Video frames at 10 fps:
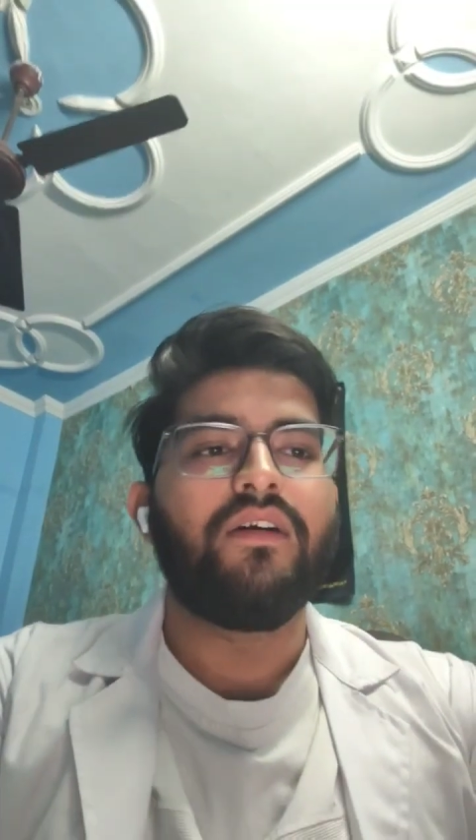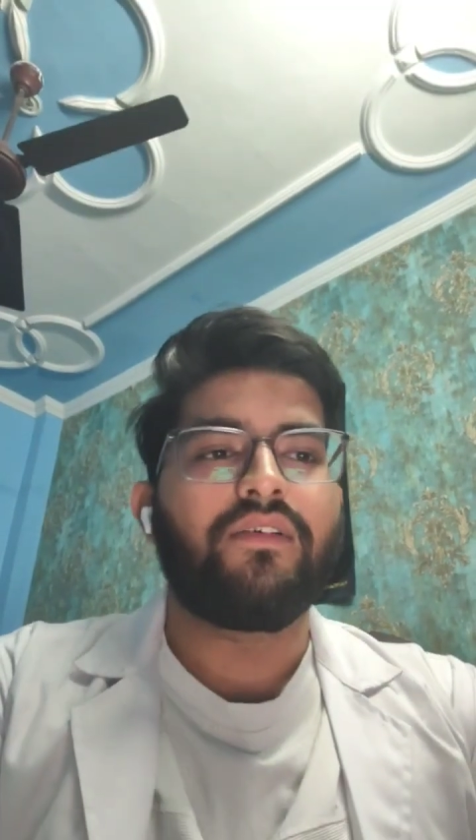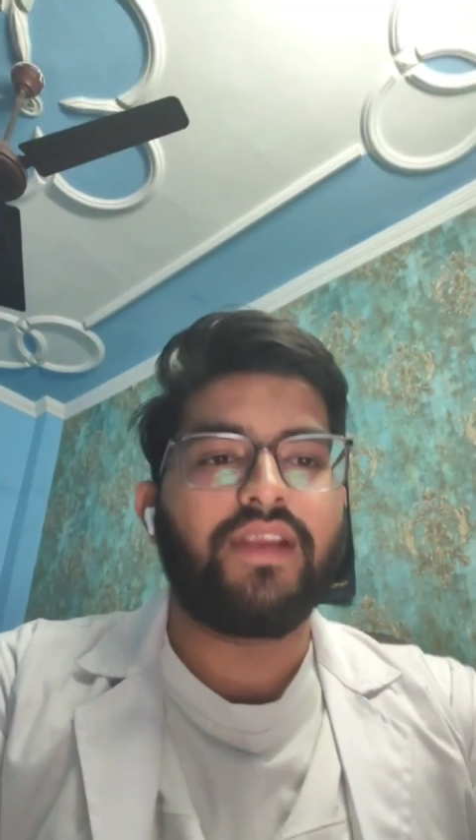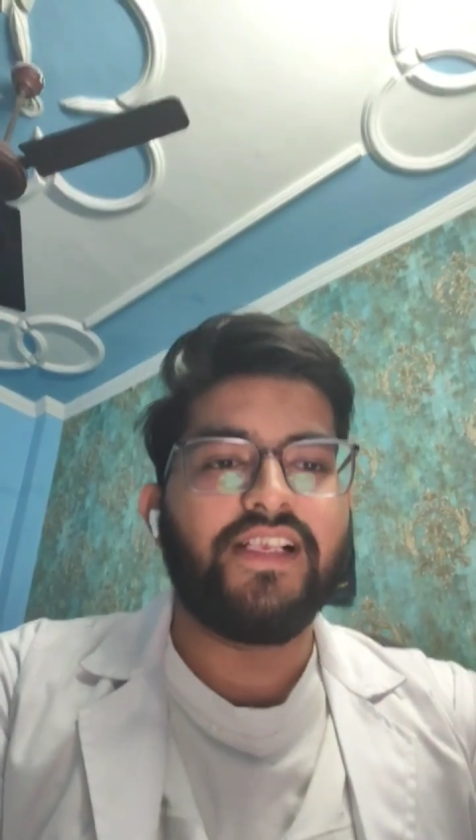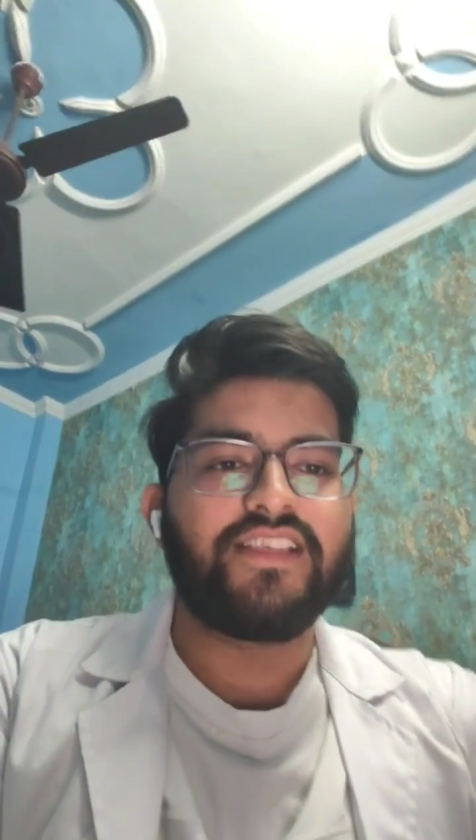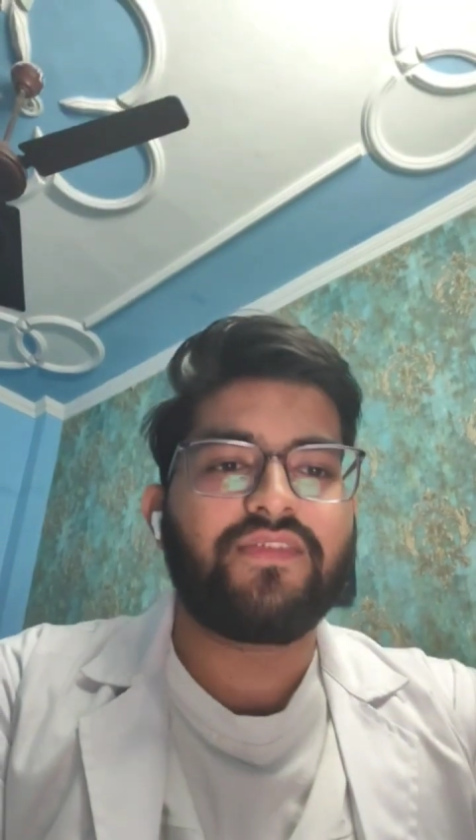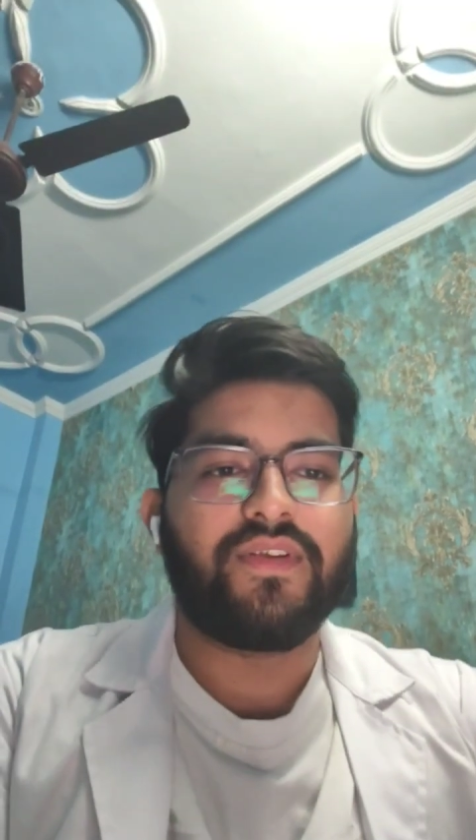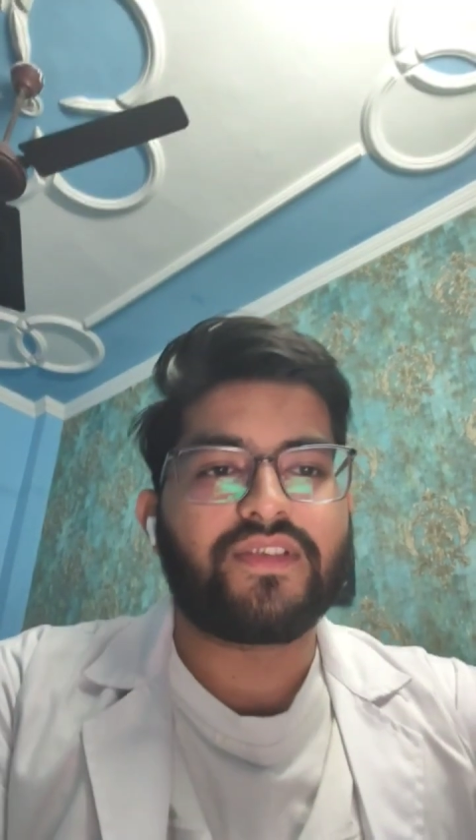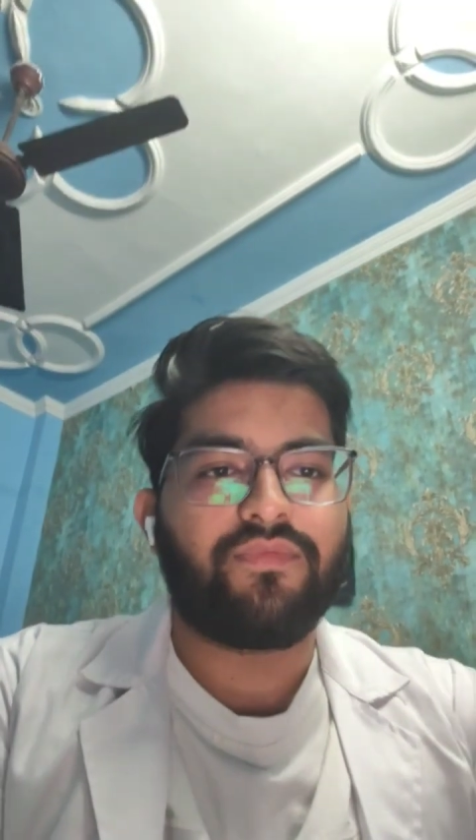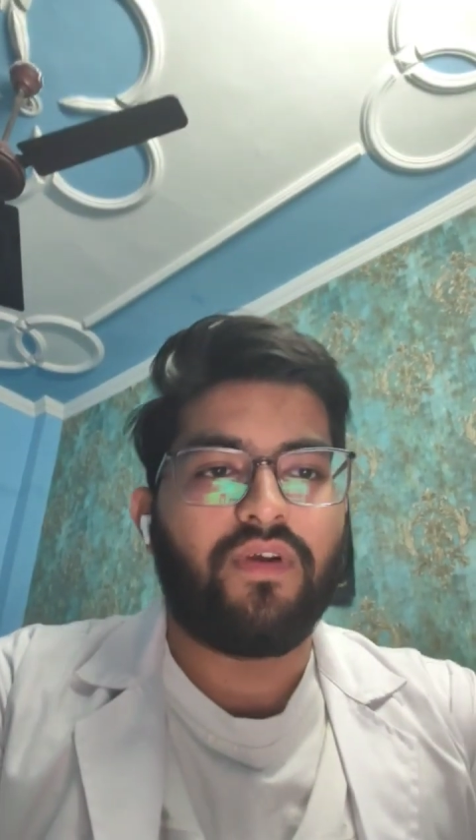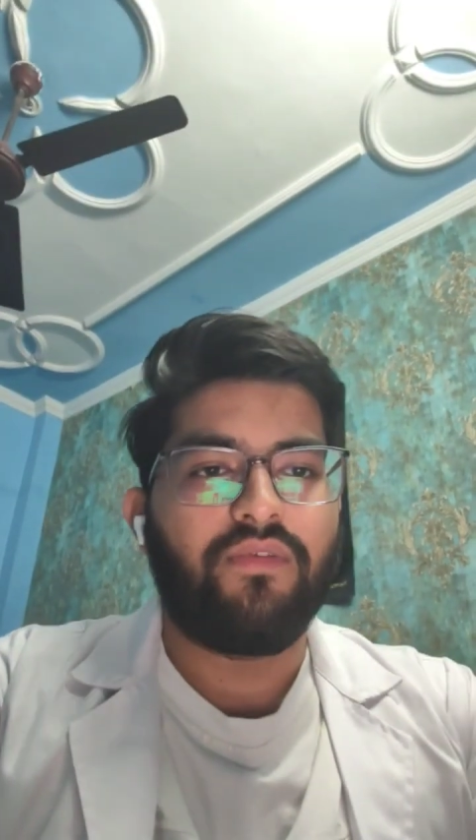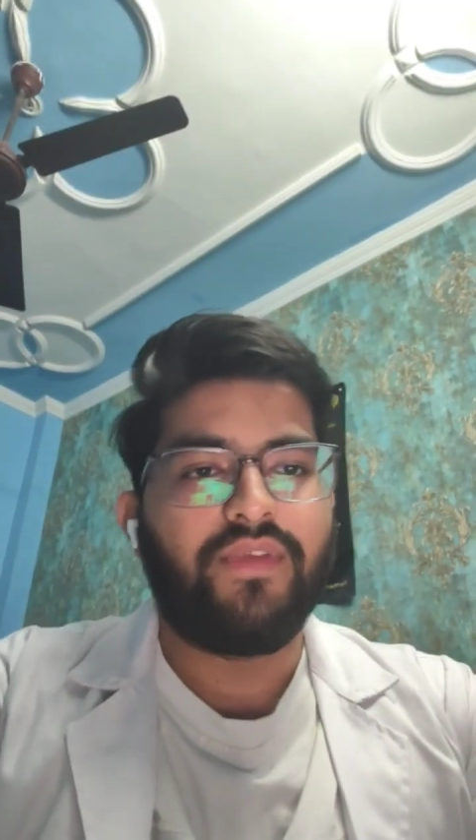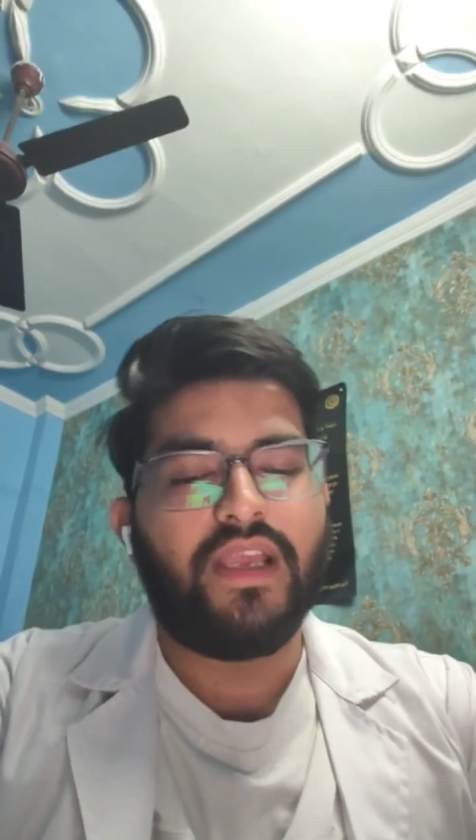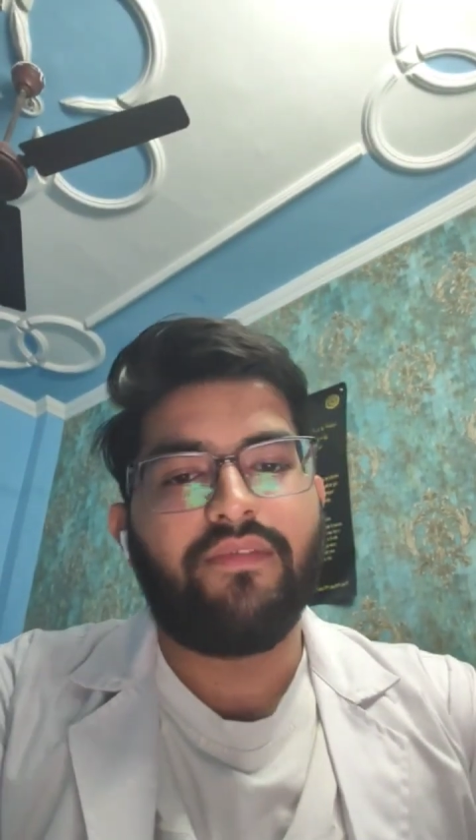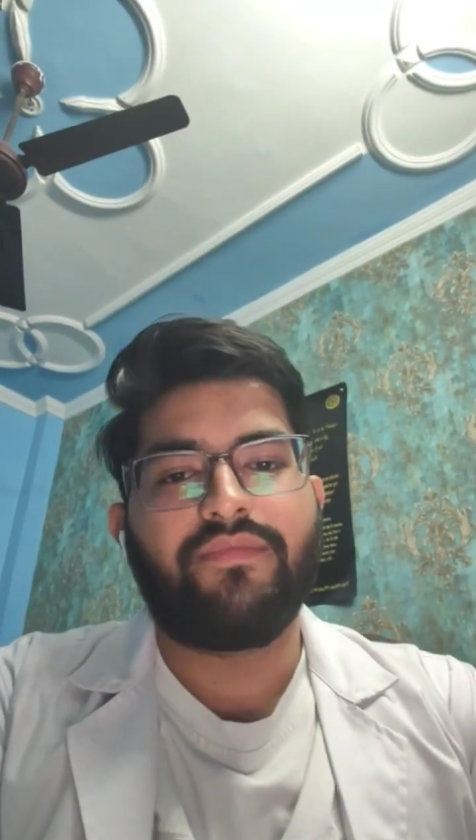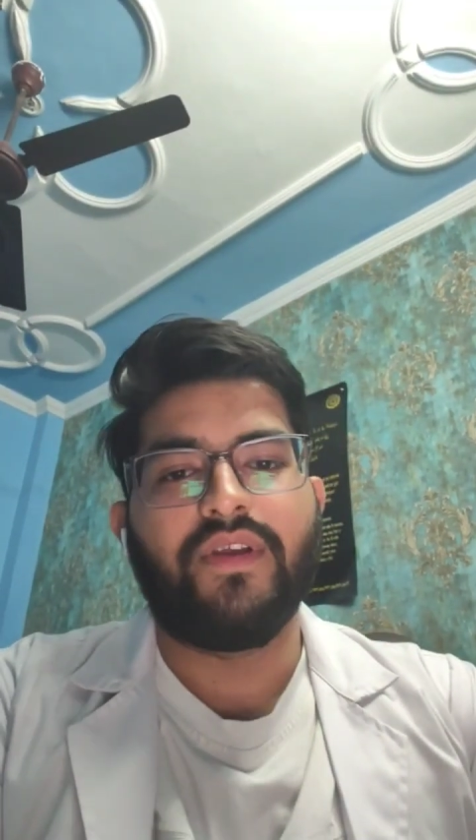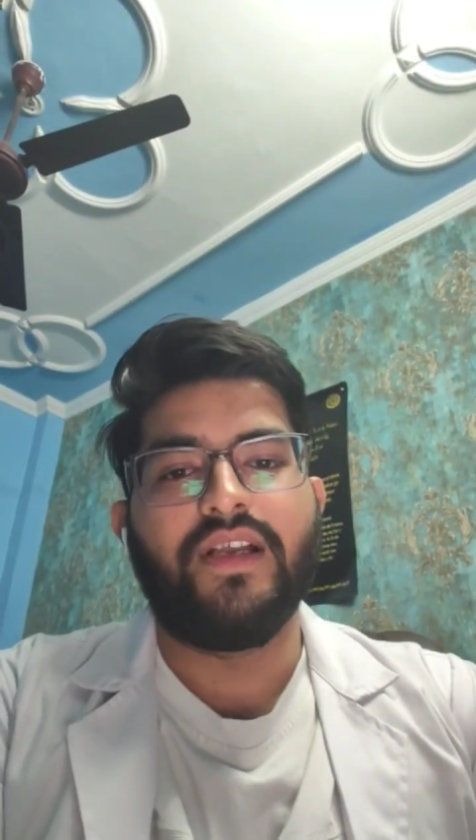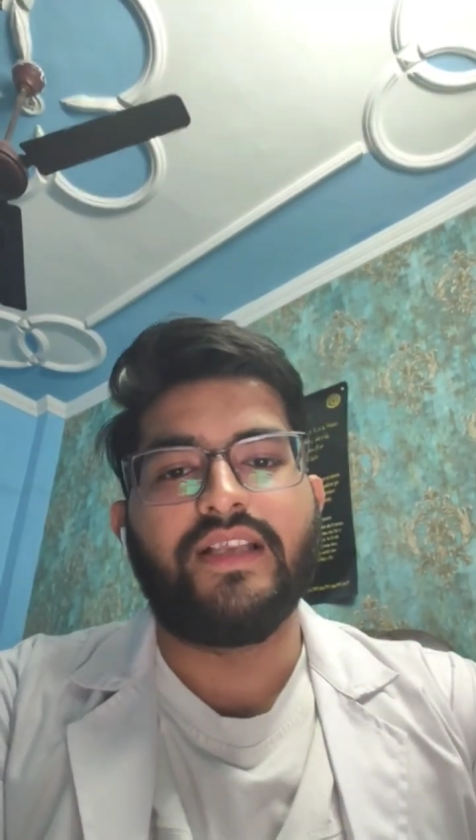Rales, first of all, we have